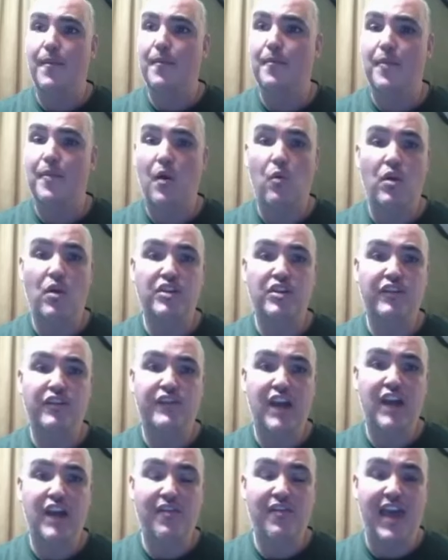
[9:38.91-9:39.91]
But once you've
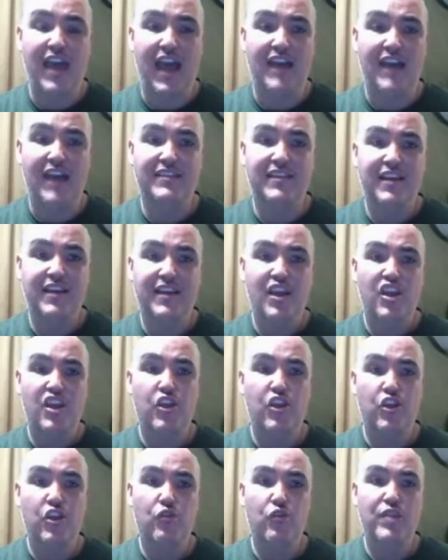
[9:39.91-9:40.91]
done that,
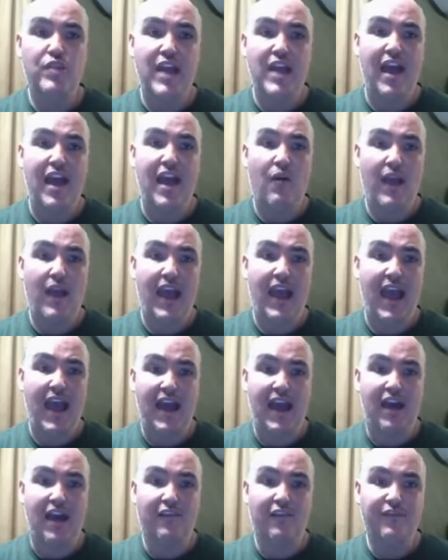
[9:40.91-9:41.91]
you now
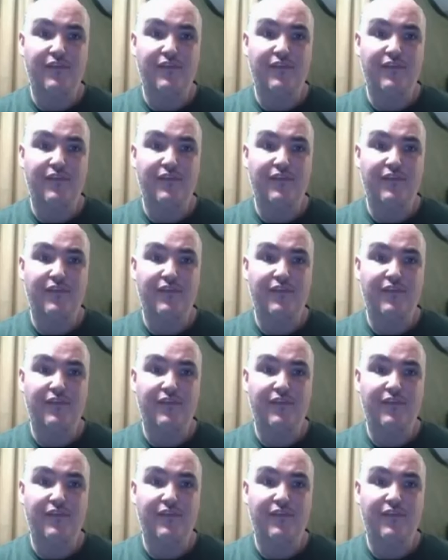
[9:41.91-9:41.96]
have